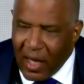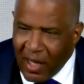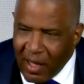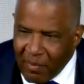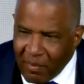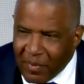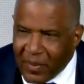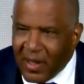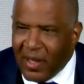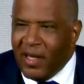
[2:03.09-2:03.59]

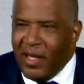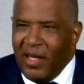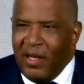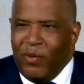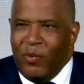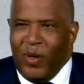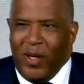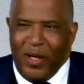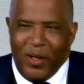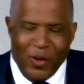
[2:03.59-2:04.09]
um,
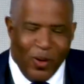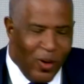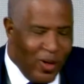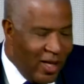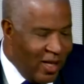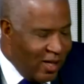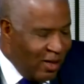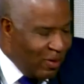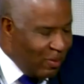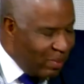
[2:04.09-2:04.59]
we
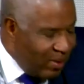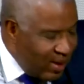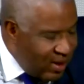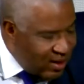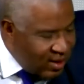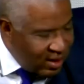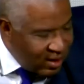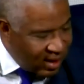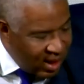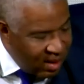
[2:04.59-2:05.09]
ignore that other
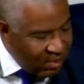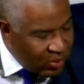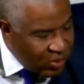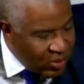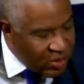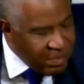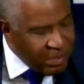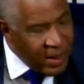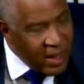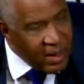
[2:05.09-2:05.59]
place in
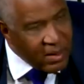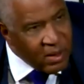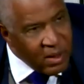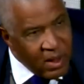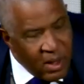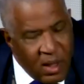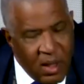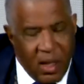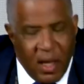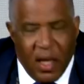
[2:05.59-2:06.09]
Cambridge. But
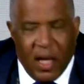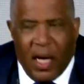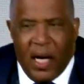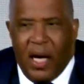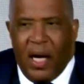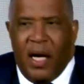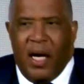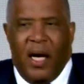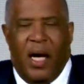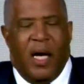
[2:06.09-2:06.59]

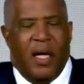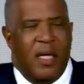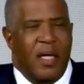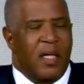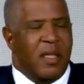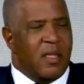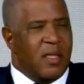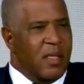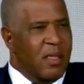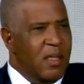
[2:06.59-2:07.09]
uh, I
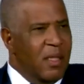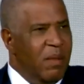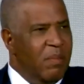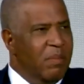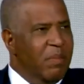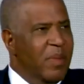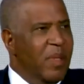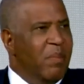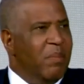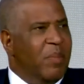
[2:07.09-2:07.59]
think it's
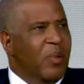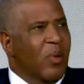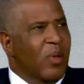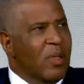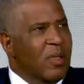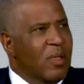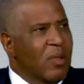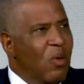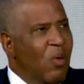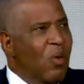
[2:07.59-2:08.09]
Im-
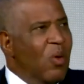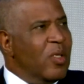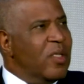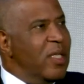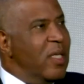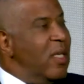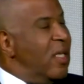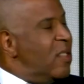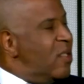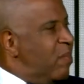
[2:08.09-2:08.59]
important.
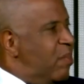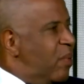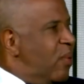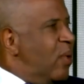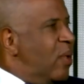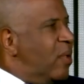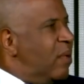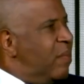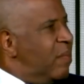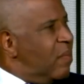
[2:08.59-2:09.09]
Origin is
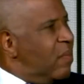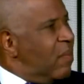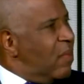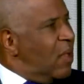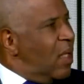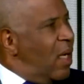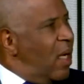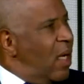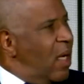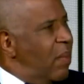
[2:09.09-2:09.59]
important
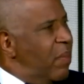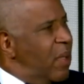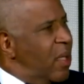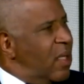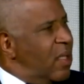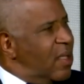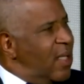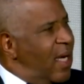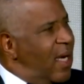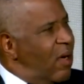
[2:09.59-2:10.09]
um,
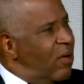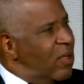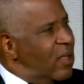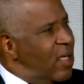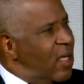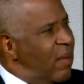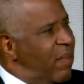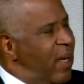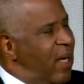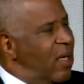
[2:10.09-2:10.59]
because I
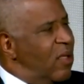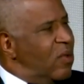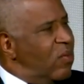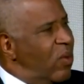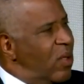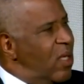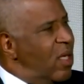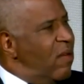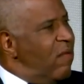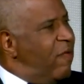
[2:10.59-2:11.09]
always think about it,
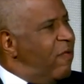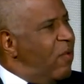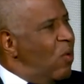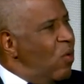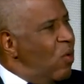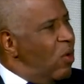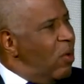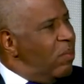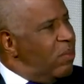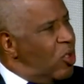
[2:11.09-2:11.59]
it's what
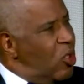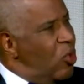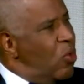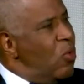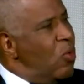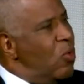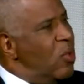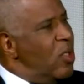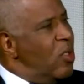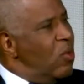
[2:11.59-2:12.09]
informs
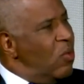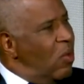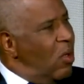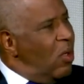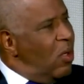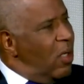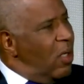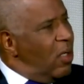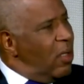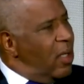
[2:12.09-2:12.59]
who
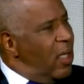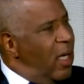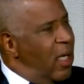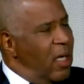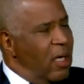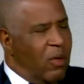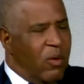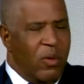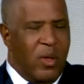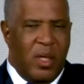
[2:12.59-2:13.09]
you are,
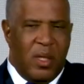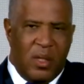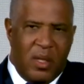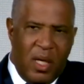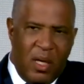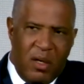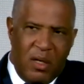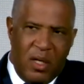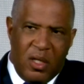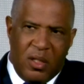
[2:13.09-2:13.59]
and it creates
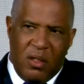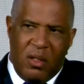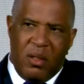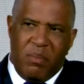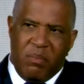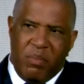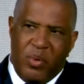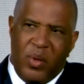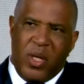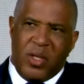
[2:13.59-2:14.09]
that
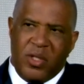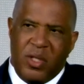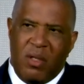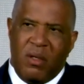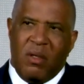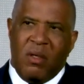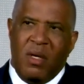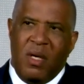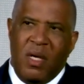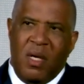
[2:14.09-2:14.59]
initial
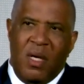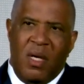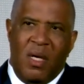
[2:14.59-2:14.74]
impression